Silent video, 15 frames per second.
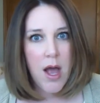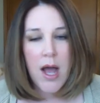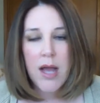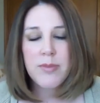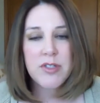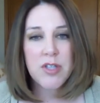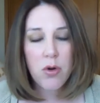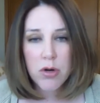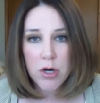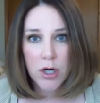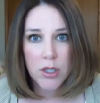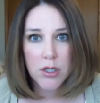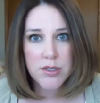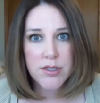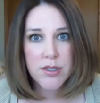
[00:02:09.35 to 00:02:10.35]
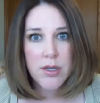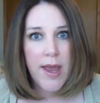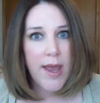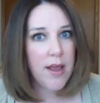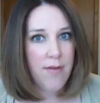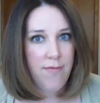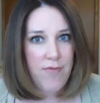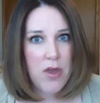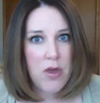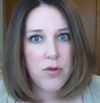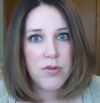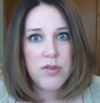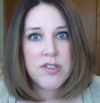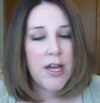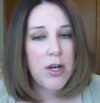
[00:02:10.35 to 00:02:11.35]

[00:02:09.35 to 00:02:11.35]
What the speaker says: I'm so hurt and confused.